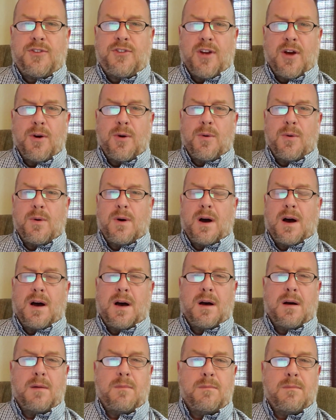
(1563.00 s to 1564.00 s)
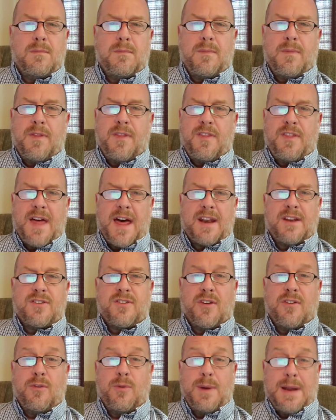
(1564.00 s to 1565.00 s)
so that is
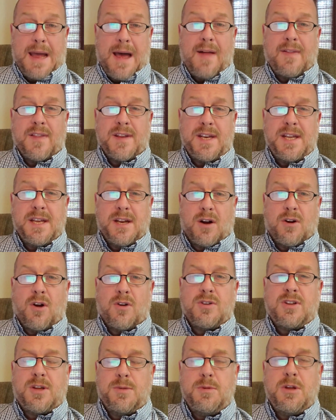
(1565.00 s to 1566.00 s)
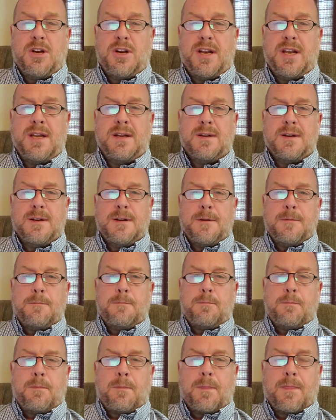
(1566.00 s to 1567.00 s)
a reality in our own community.
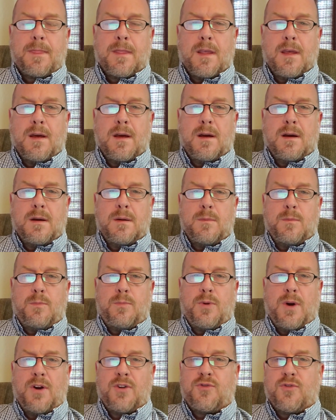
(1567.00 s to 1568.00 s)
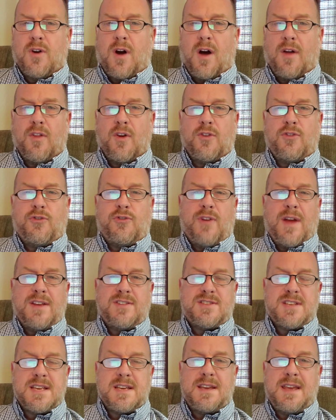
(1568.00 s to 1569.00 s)
Prayers for all those
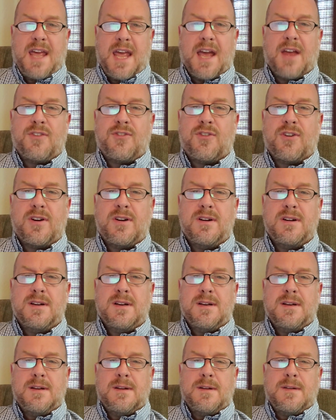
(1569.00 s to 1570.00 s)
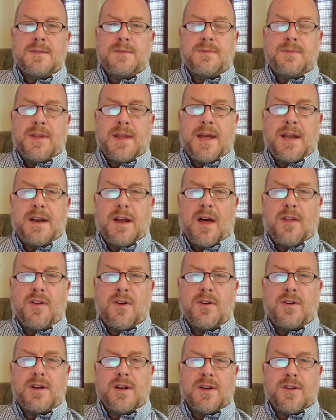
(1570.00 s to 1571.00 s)
facing cancer and
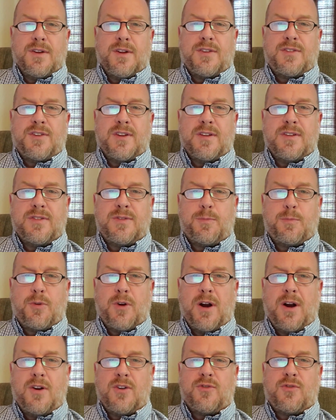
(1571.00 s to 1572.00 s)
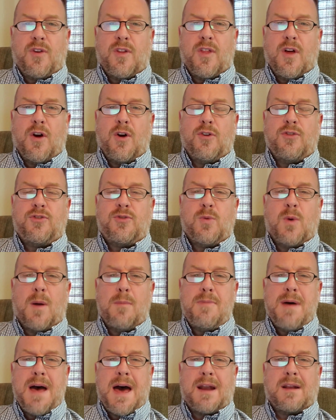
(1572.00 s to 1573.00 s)
other illnesses. Prayers for those who are
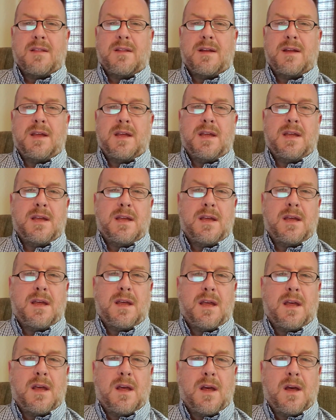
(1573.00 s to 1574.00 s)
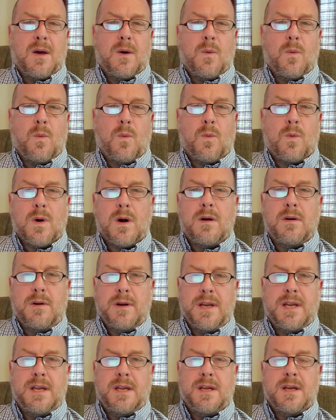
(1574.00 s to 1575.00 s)
battling
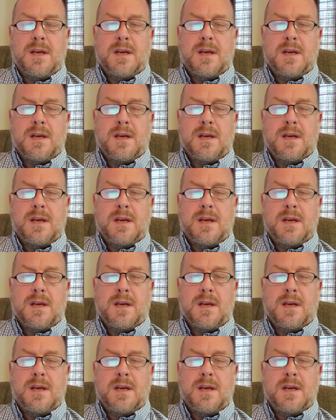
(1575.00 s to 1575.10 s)
worry